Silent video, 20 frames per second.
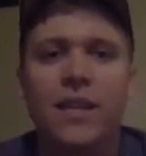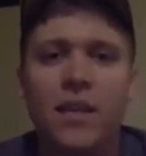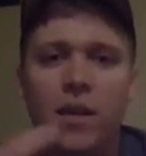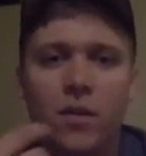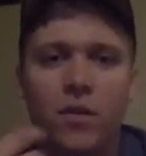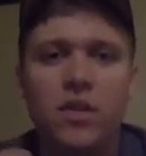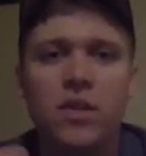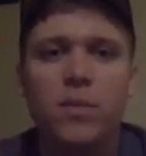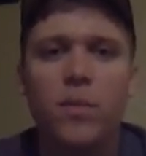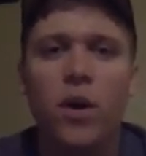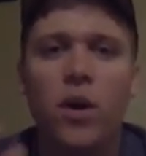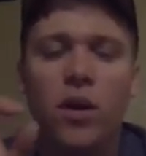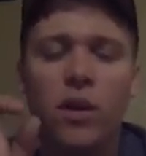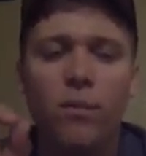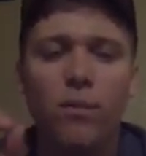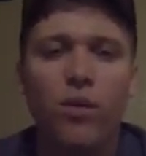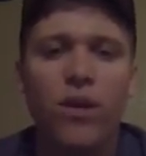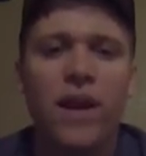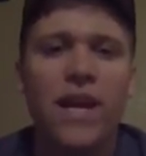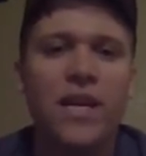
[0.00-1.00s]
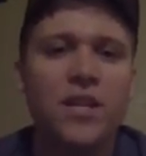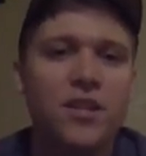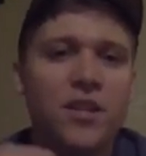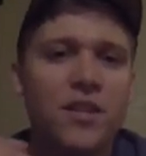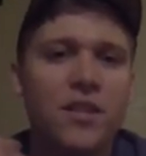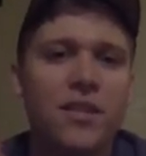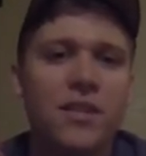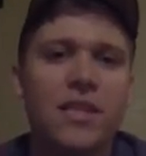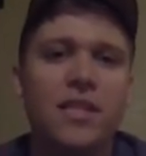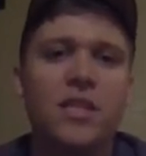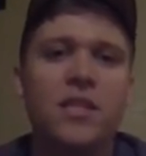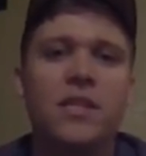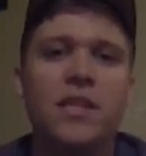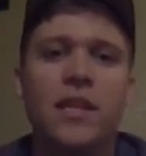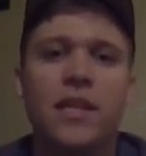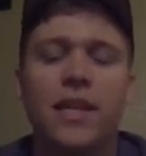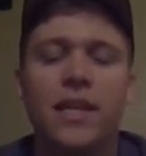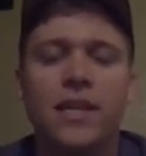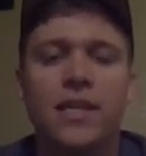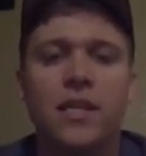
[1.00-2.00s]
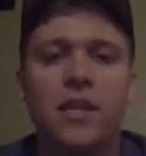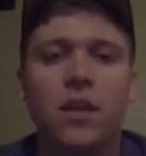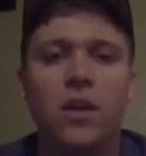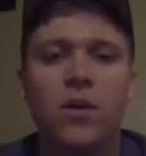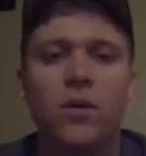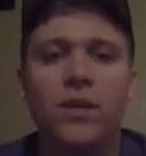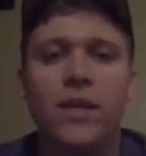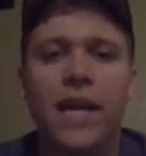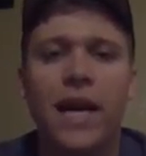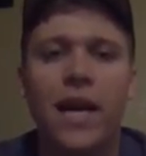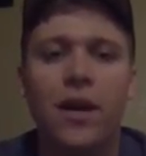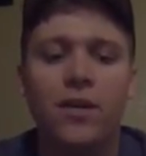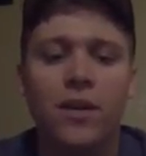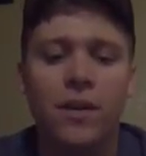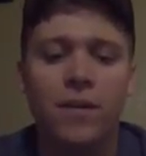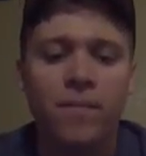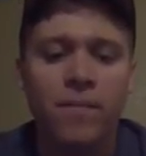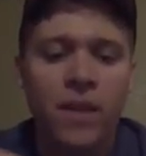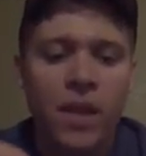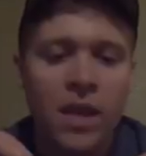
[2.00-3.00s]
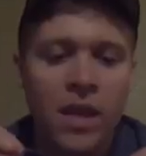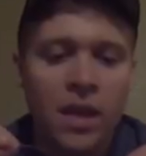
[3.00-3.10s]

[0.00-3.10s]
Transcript: you know, small abrasions. It's just going to get slowed down